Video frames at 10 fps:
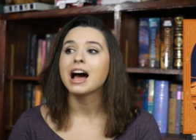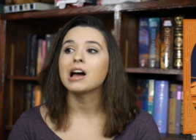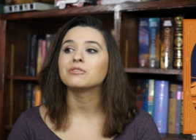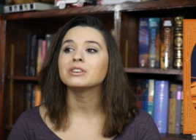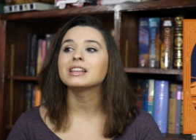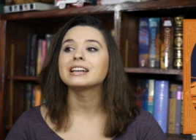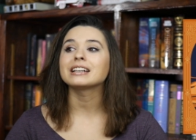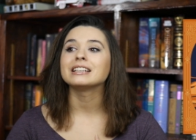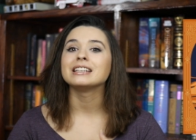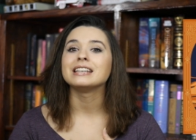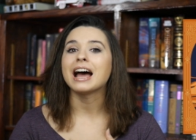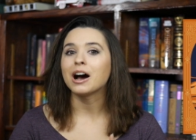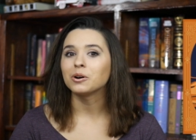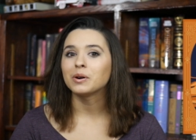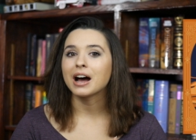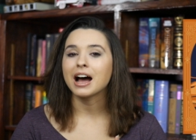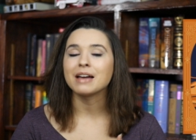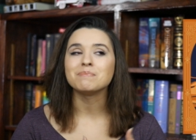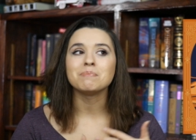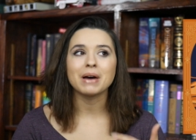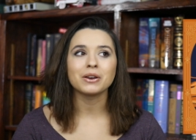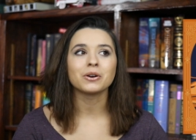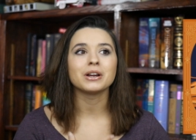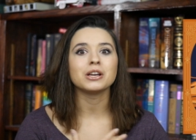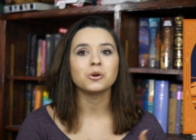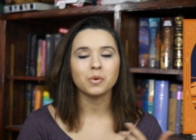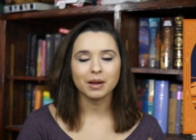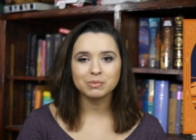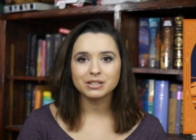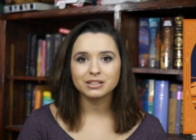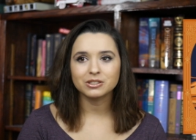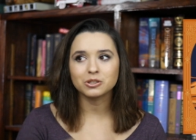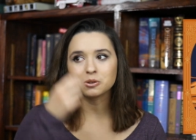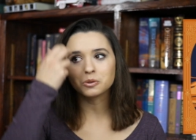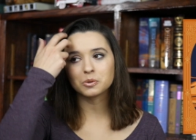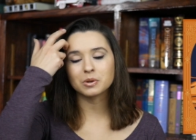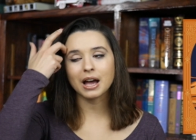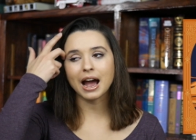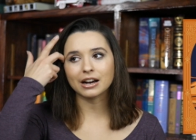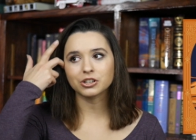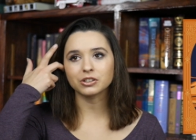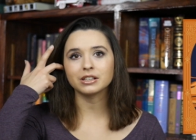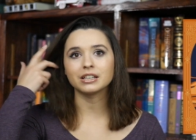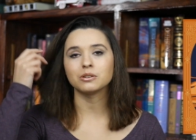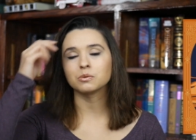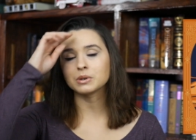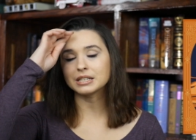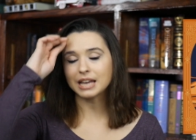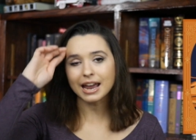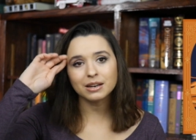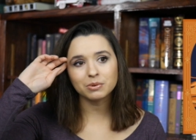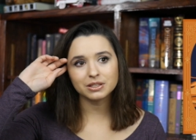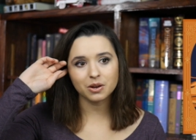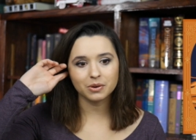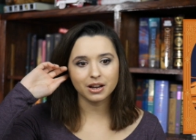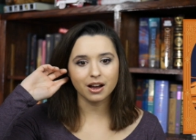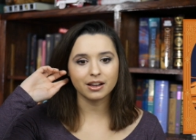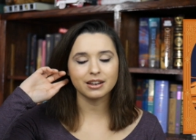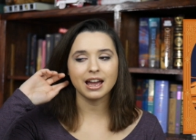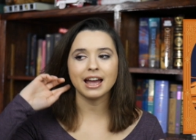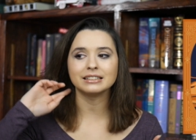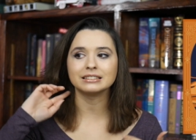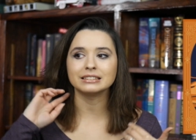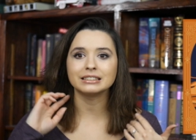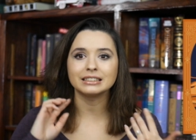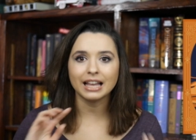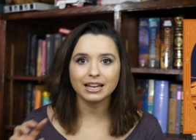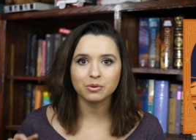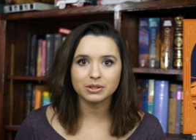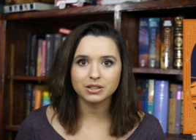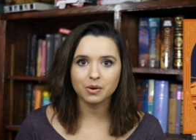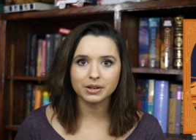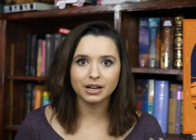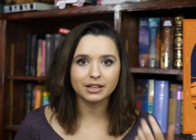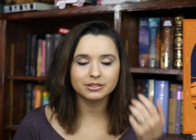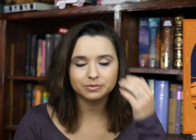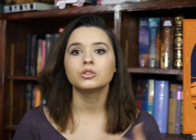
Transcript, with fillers: I feel like now I'm better equipped to actually retain what's going on and like what's going on.